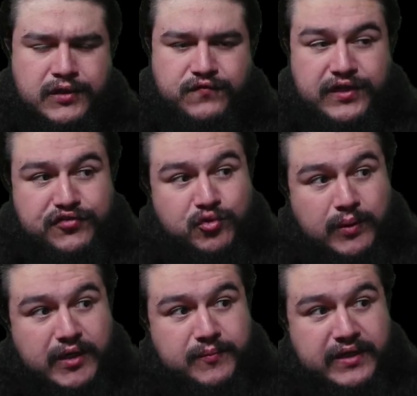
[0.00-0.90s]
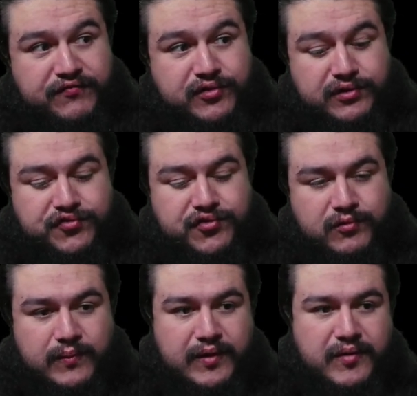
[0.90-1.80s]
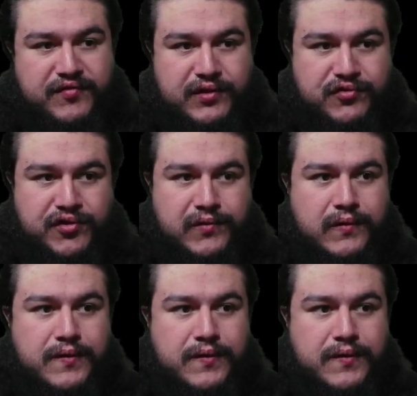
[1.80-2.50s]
Phoenix, remind me after this. Remind me after the song.